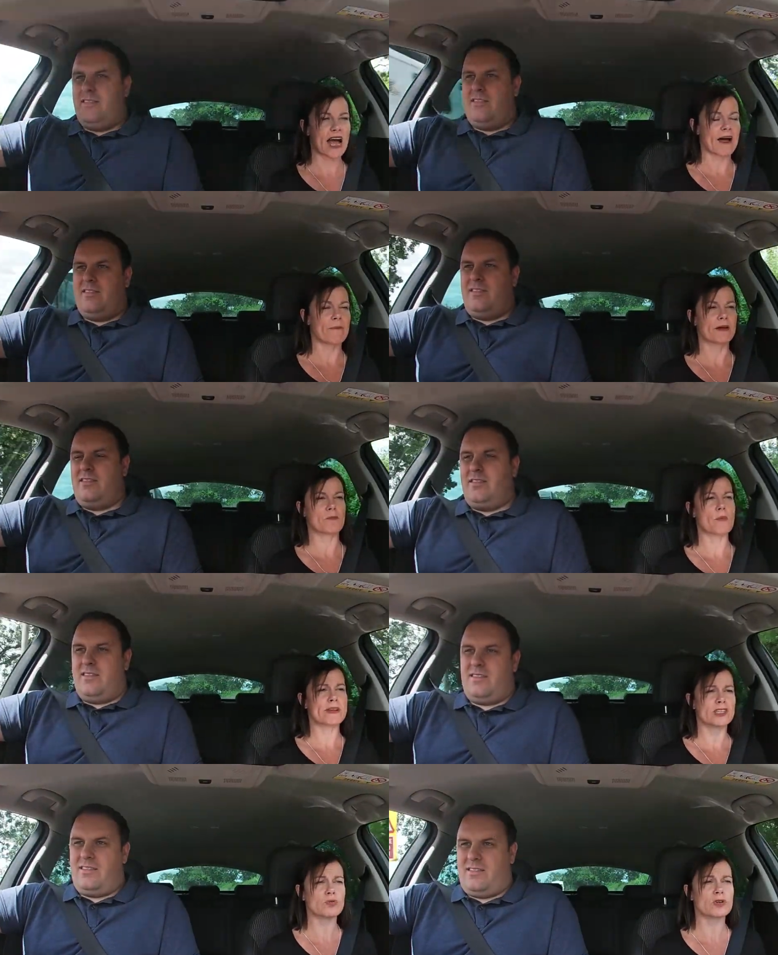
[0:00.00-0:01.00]
Speaker 1: to happen, but we
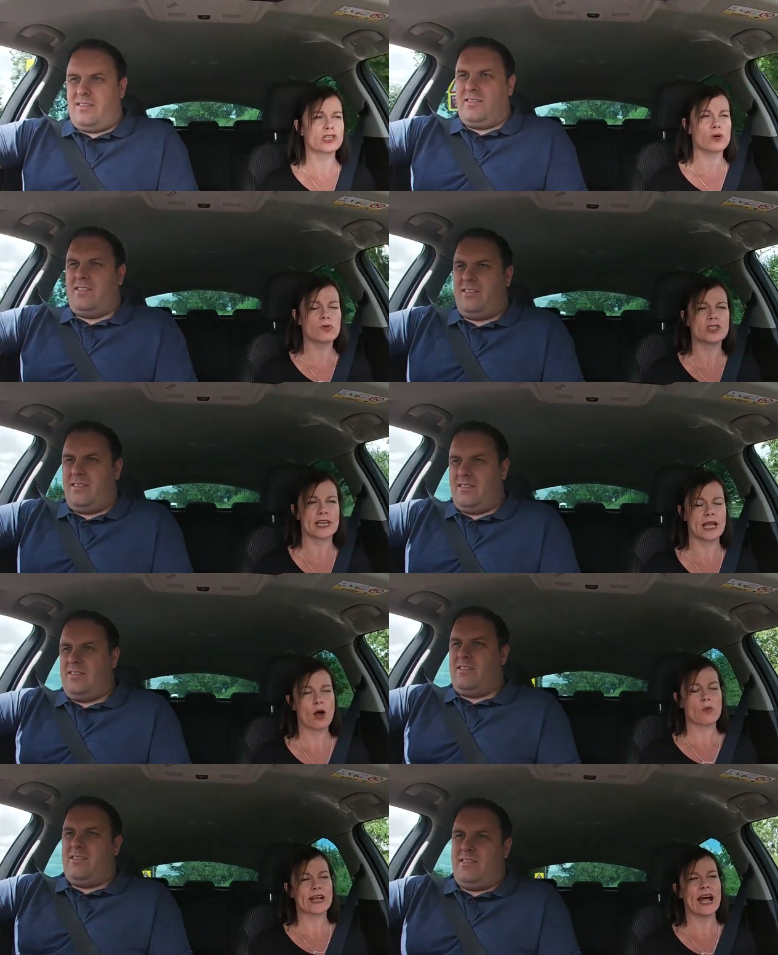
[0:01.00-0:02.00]
just want it orderly.
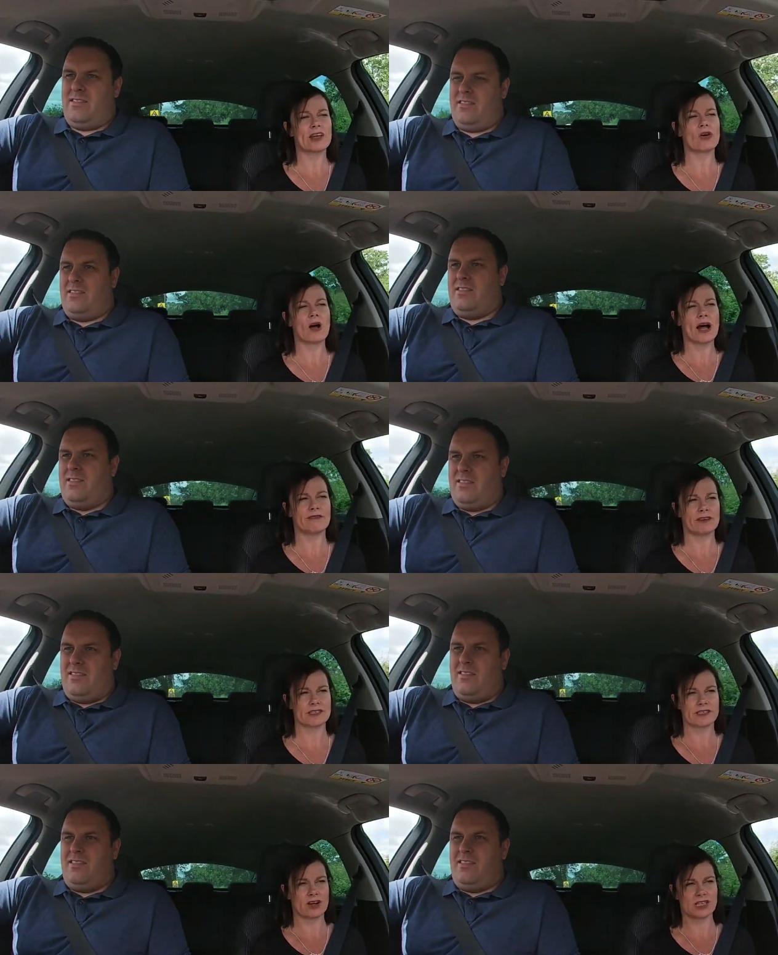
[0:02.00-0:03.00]
We cannot have
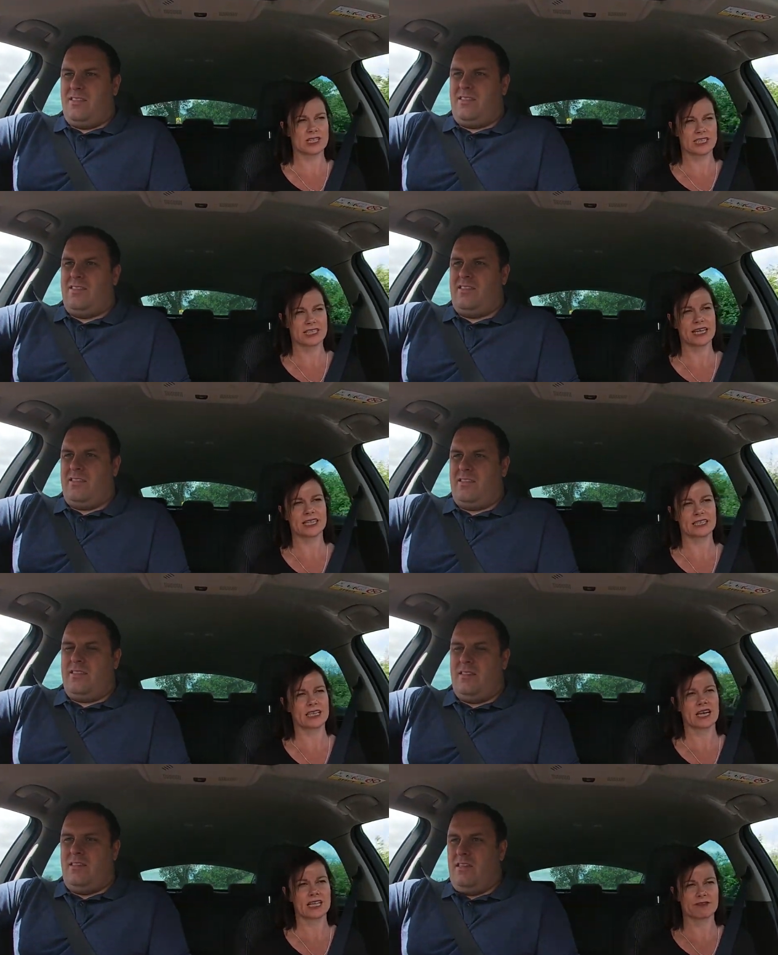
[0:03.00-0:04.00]
uncertainty
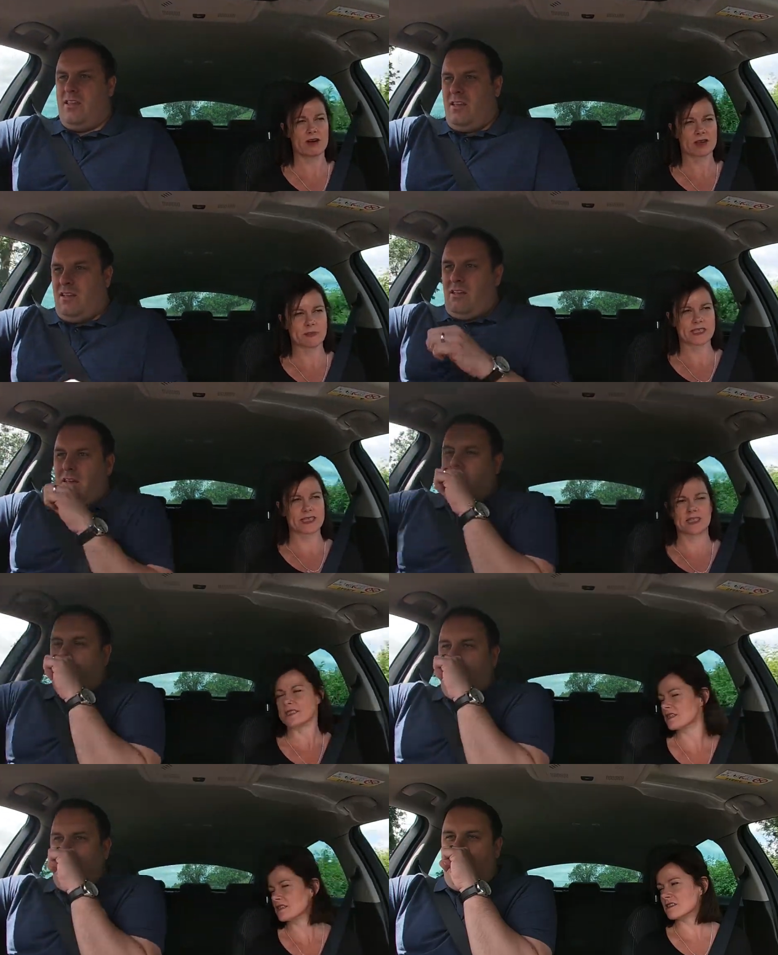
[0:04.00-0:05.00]
as far as business
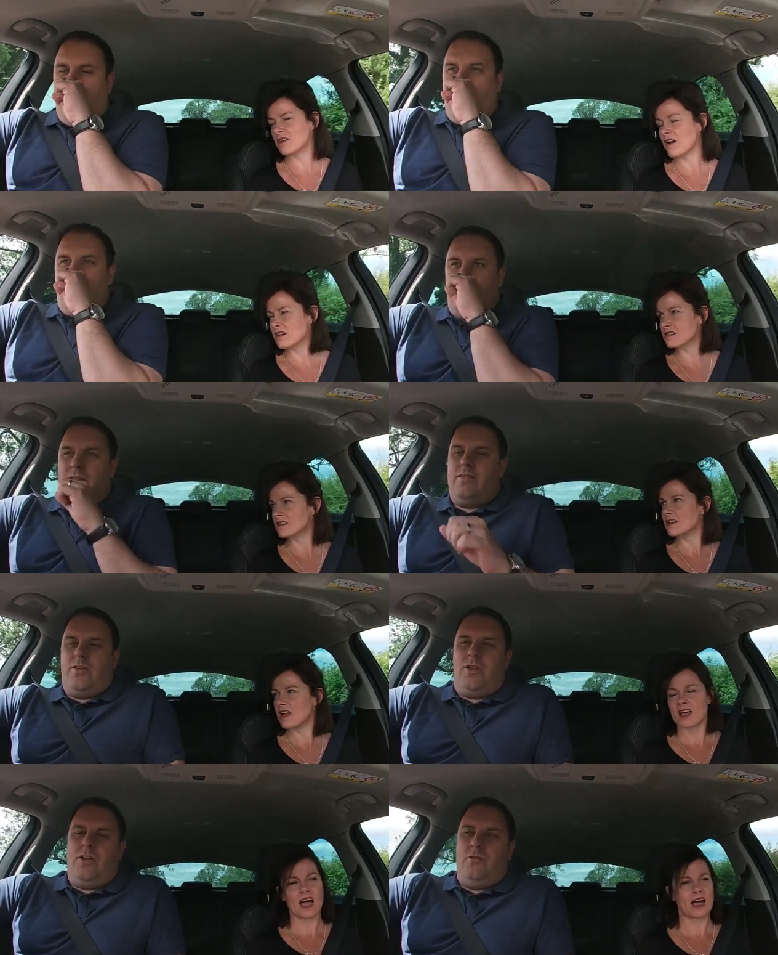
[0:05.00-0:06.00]
is concerned.
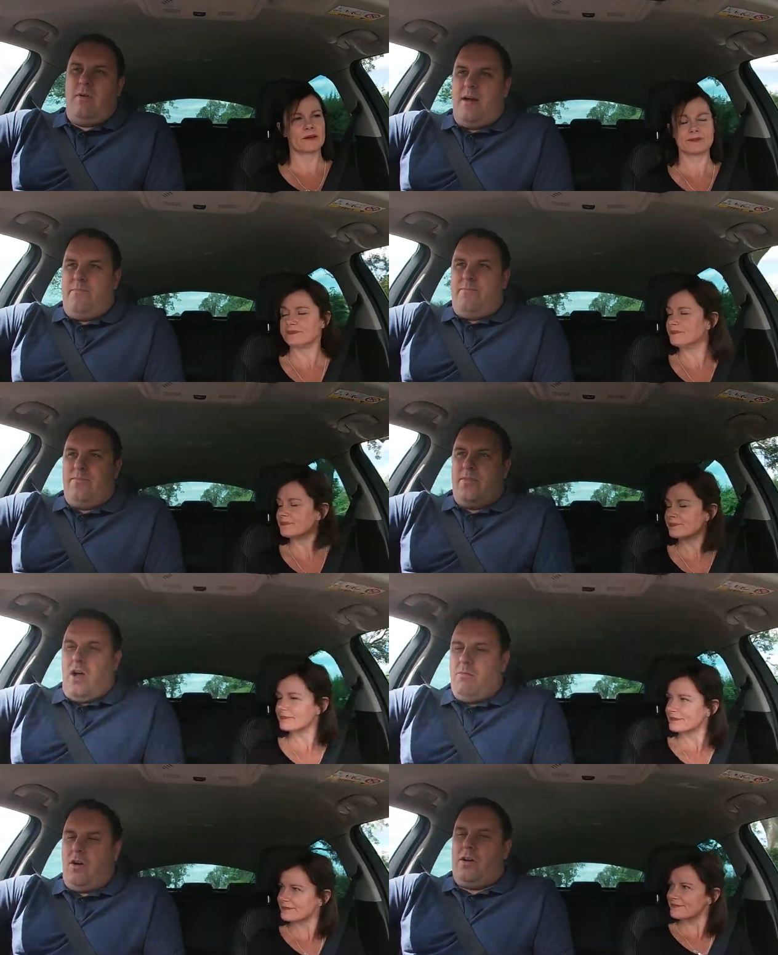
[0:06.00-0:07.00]
Speaker 2: Do you? Um,
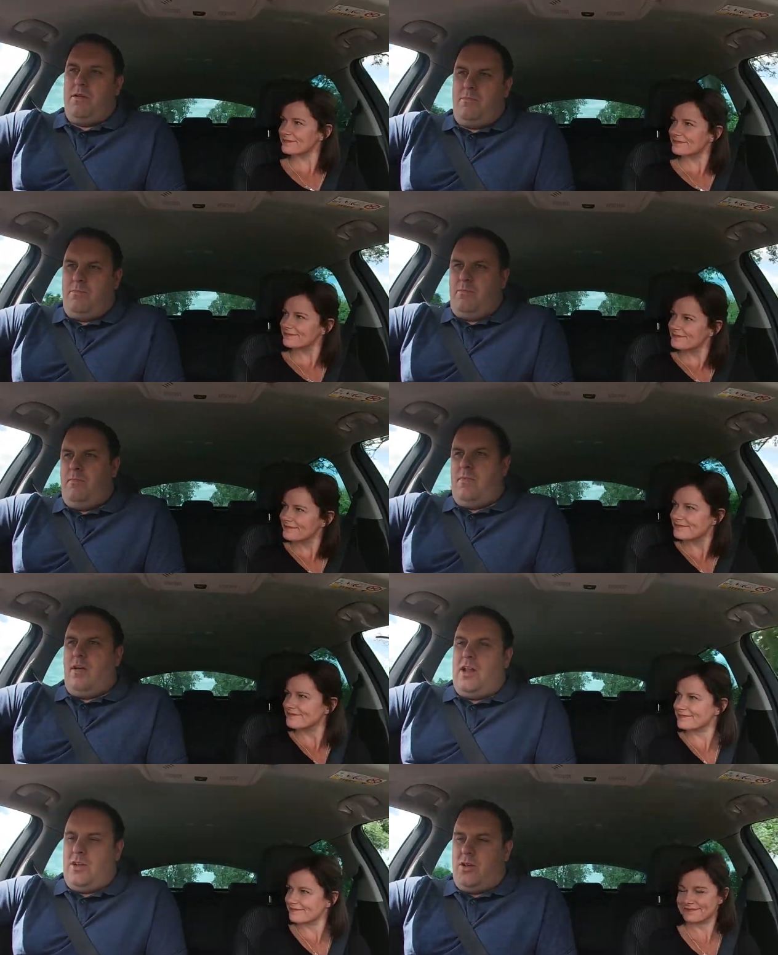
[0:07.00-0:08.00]
I'm not going to
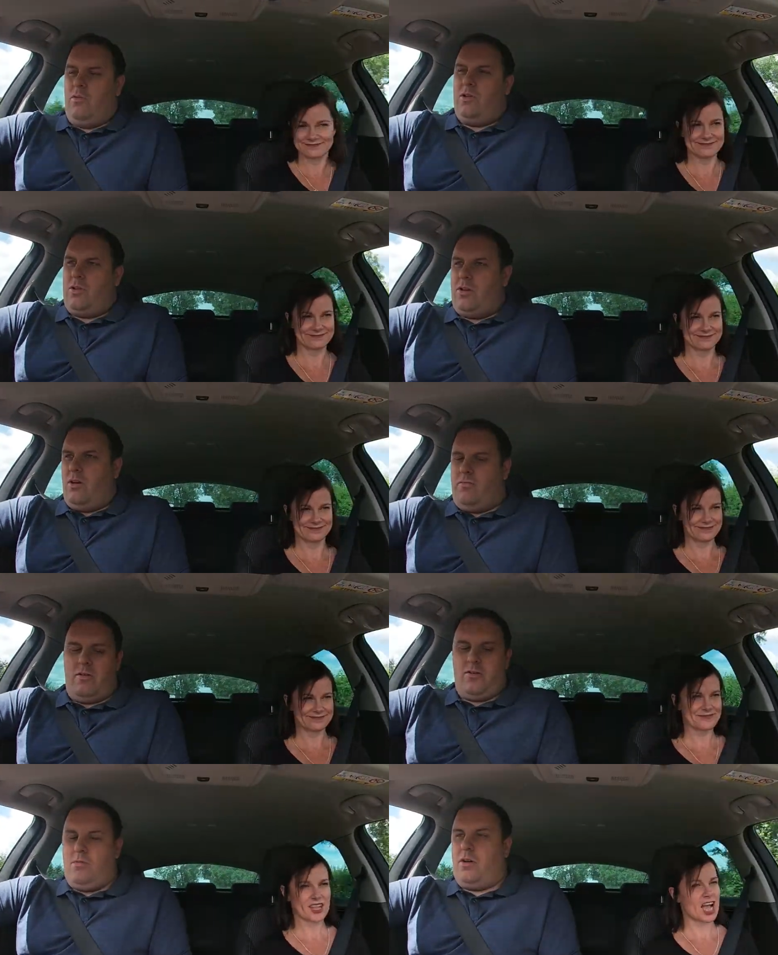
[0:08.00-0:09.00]
unless you want to
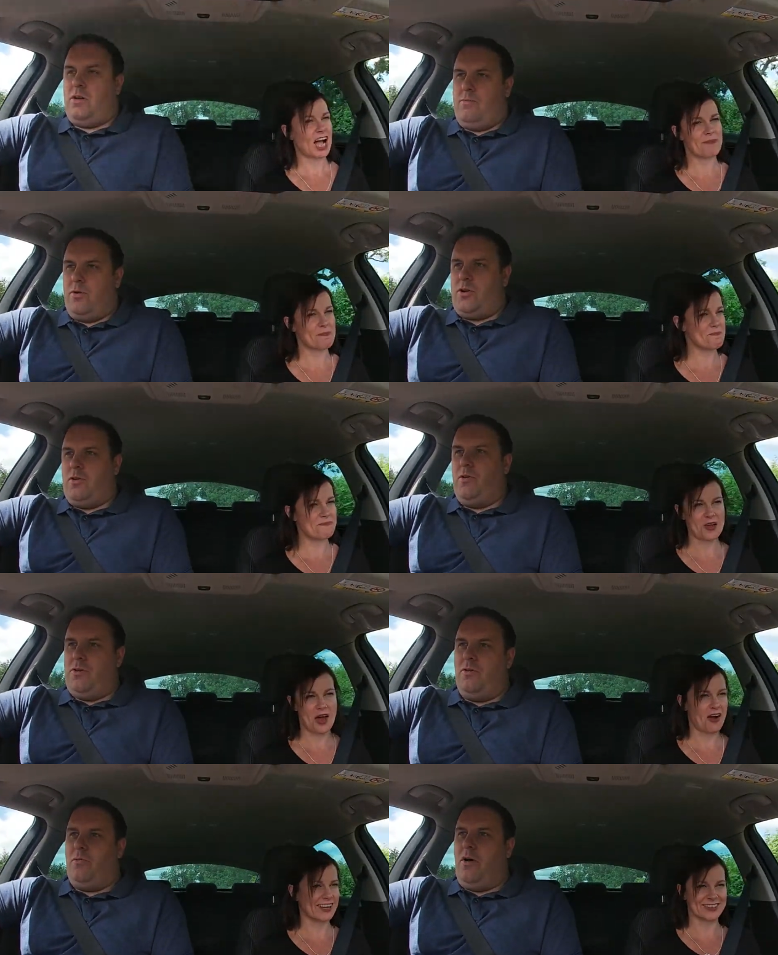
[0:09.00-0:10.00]
divulge. I'm not going to push you on
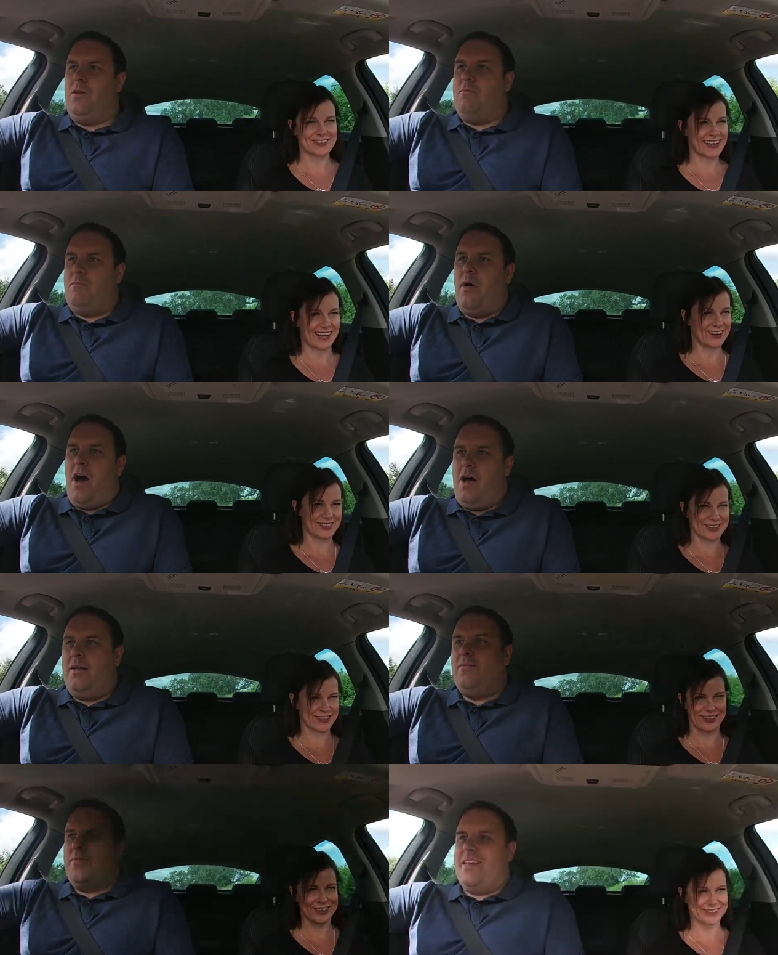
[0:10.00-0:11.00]
your one, but
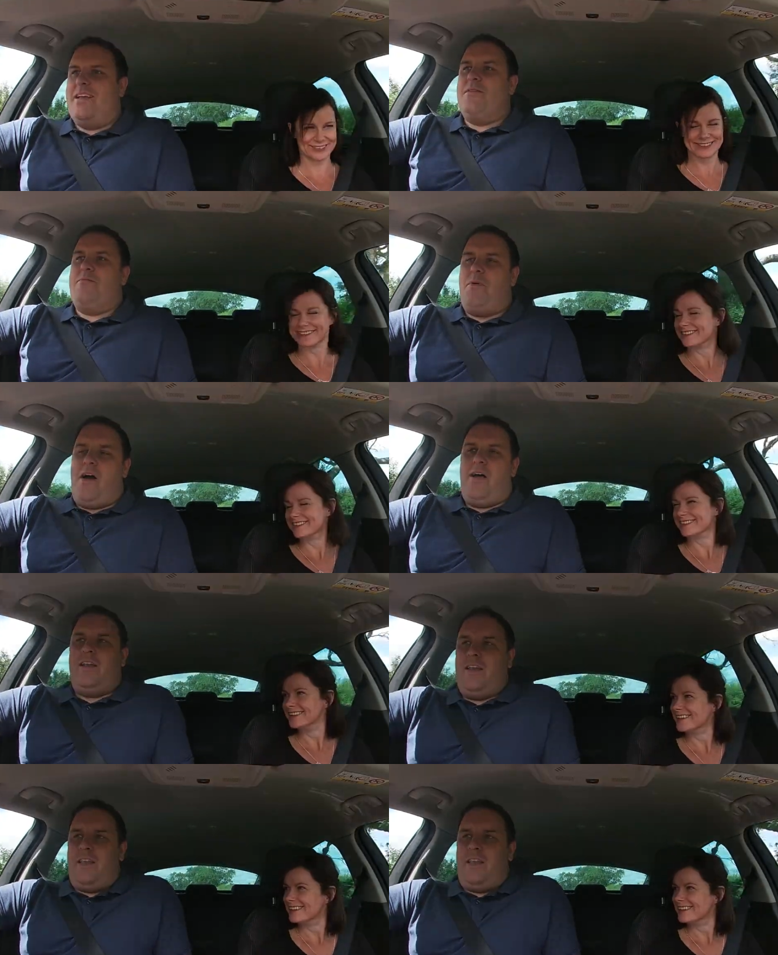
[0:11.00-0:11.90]
but